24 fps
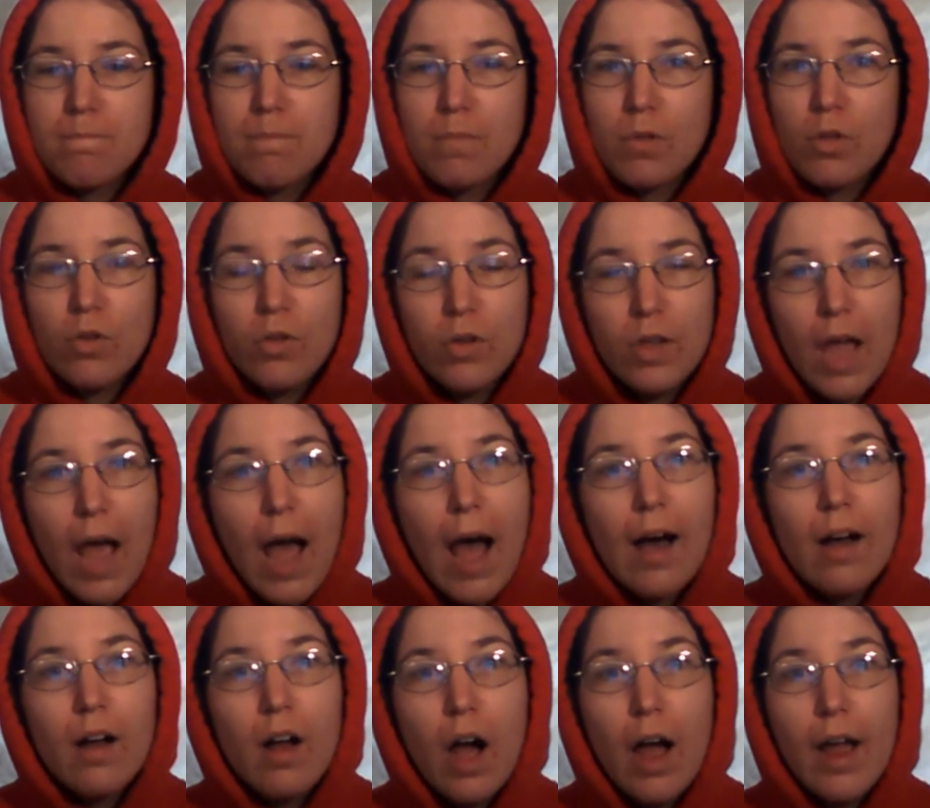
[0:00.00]
So
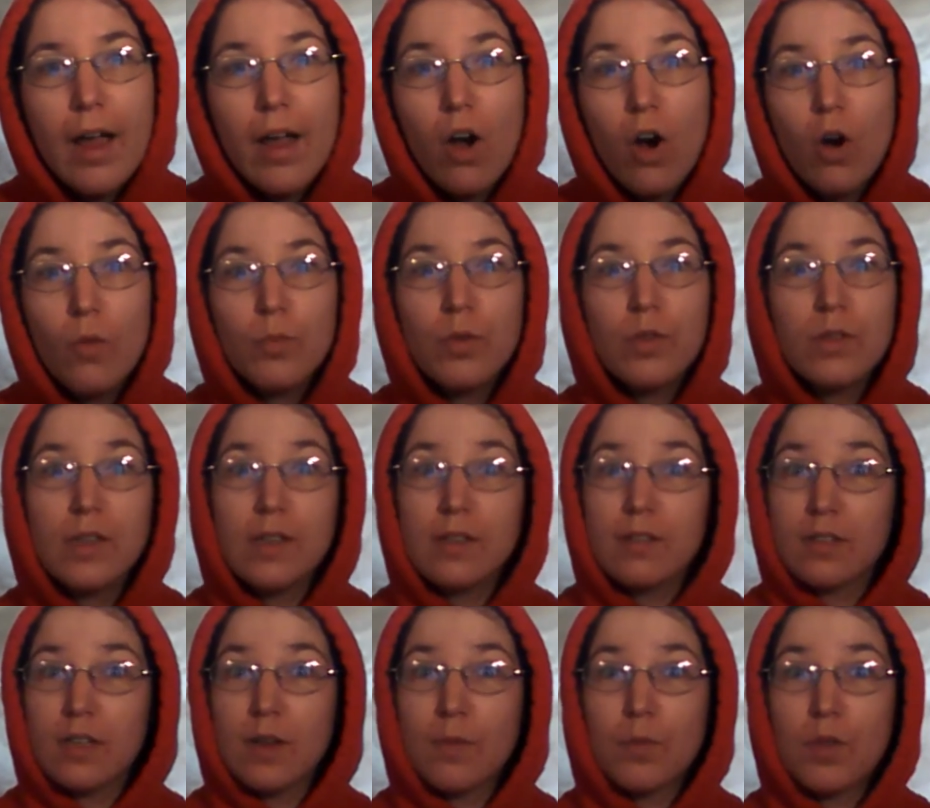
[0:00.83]
yeah, I hope that
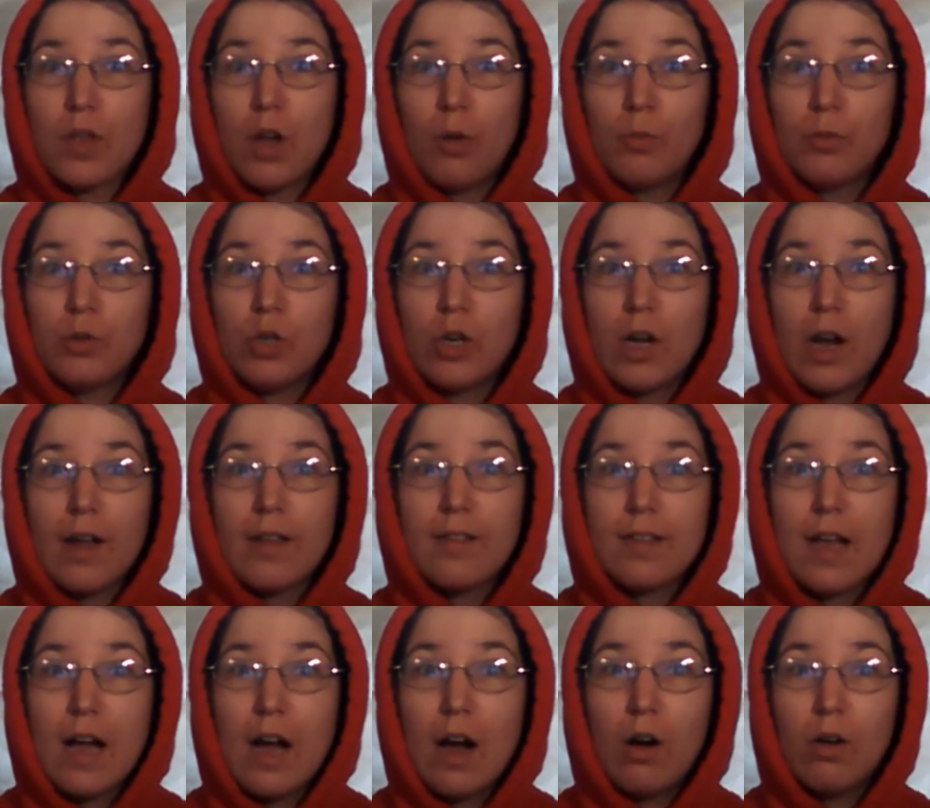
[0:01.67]
these tips helped you
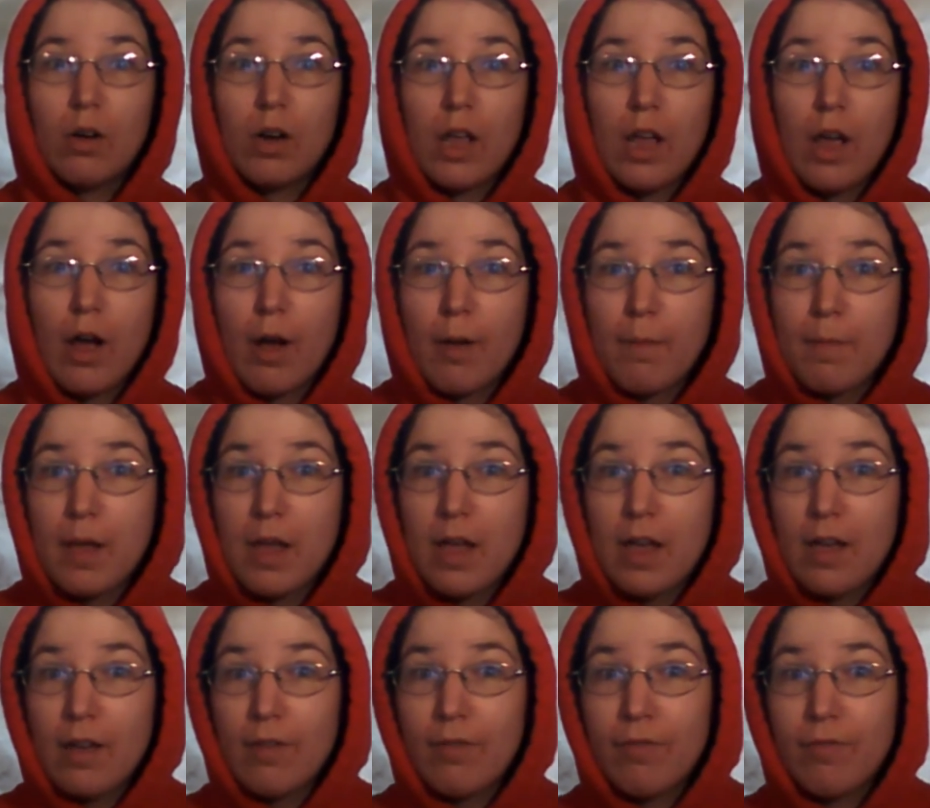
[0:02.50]
guys out.
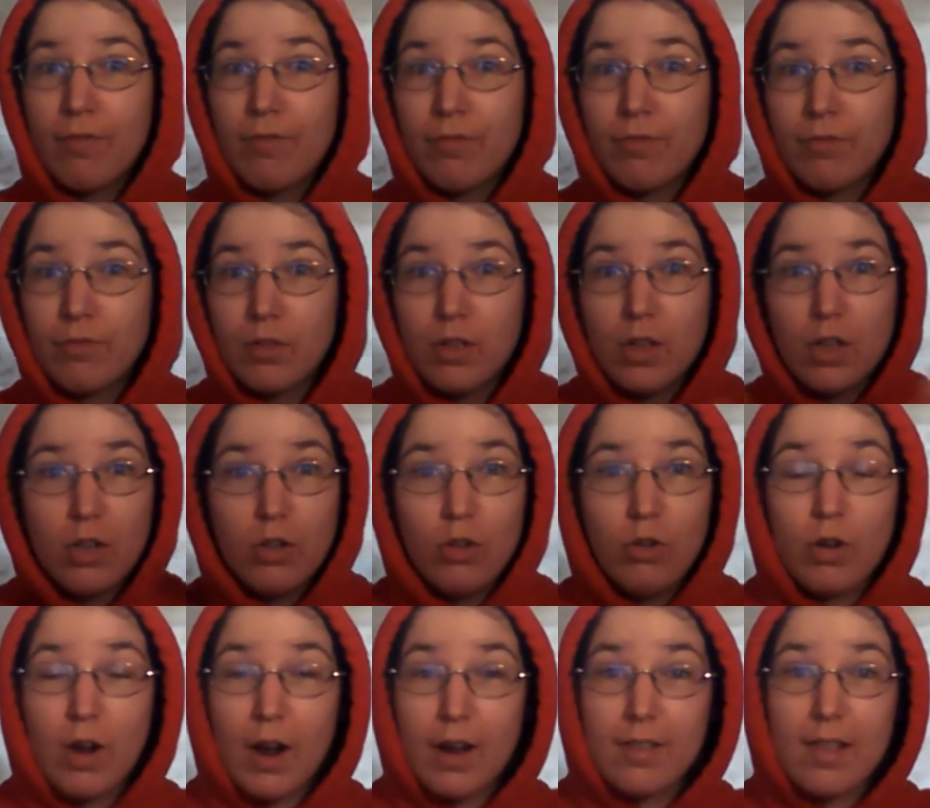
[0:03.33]
If
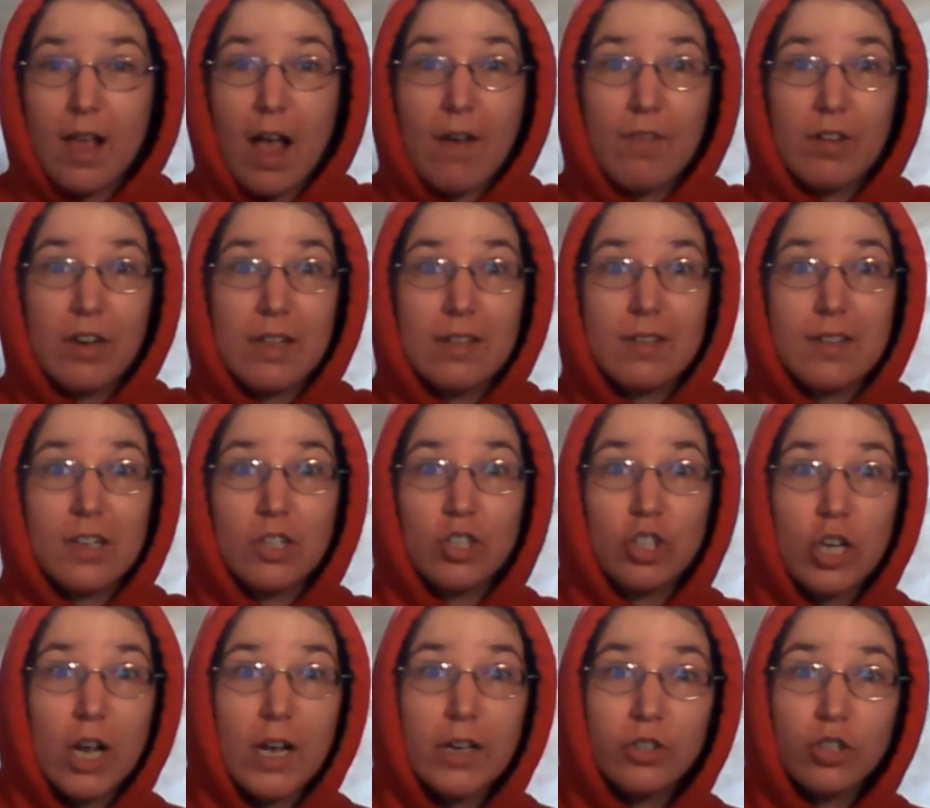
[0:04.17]
you guys have any
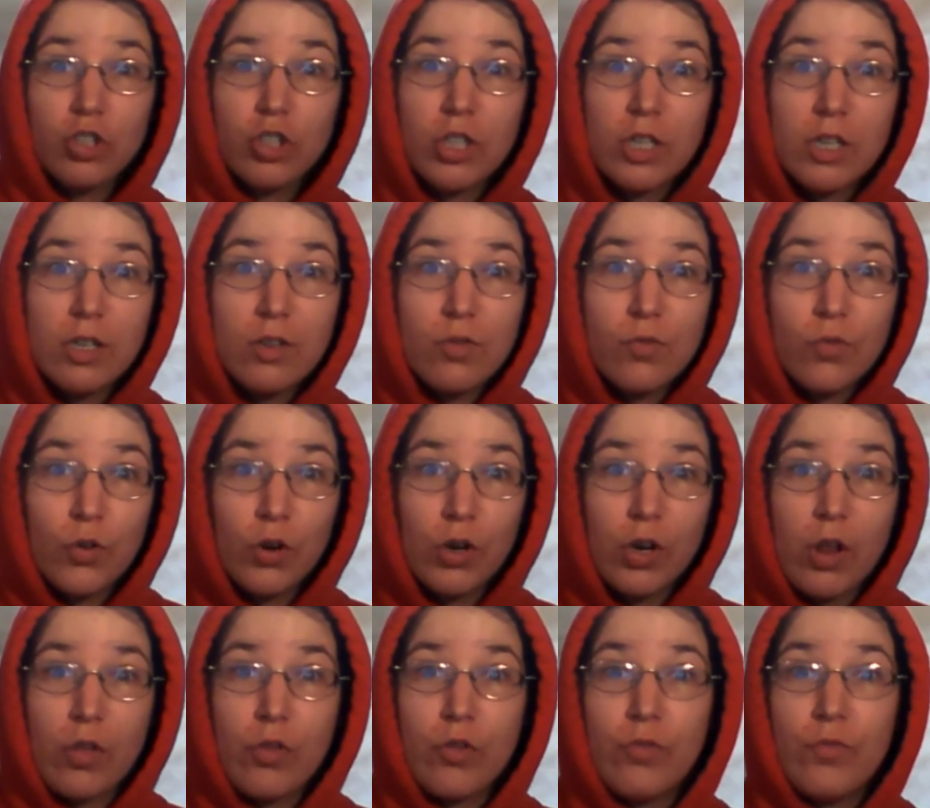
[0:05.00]
suggestions for
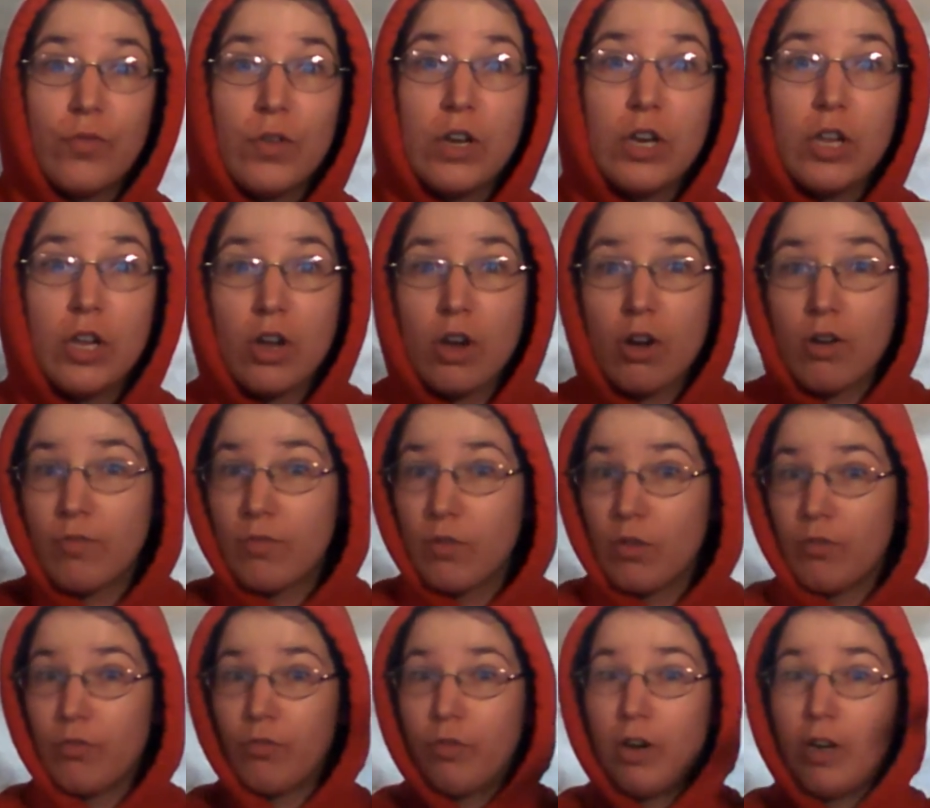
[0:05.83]
another video,
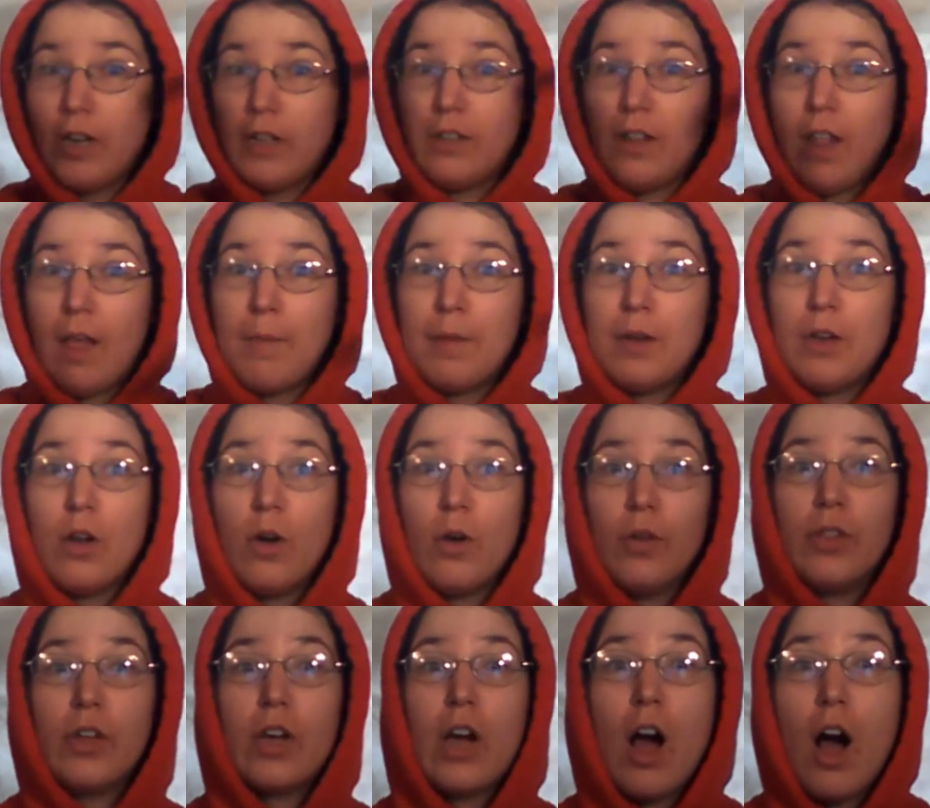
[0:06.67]
feel free to let me
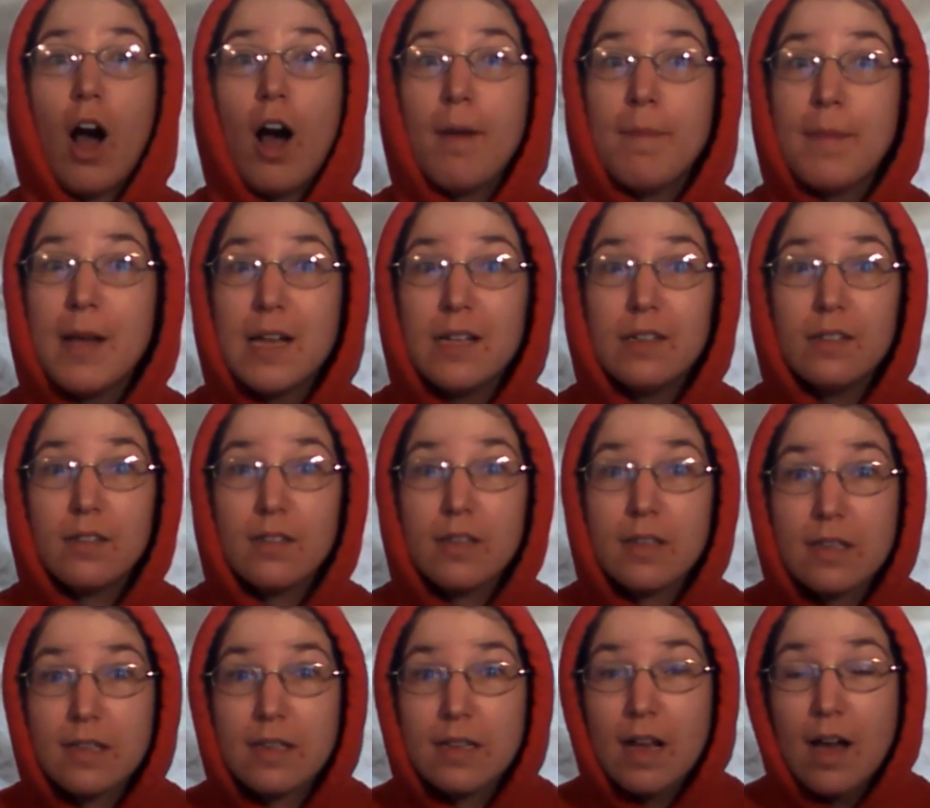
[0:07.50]
know in the
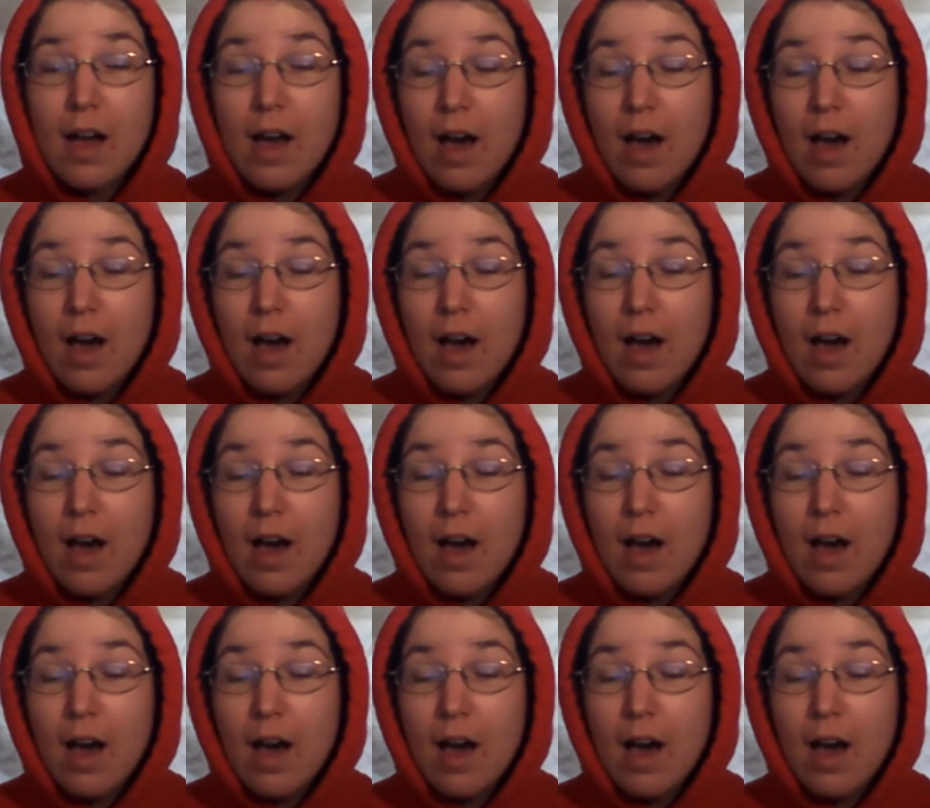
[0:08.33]
comments.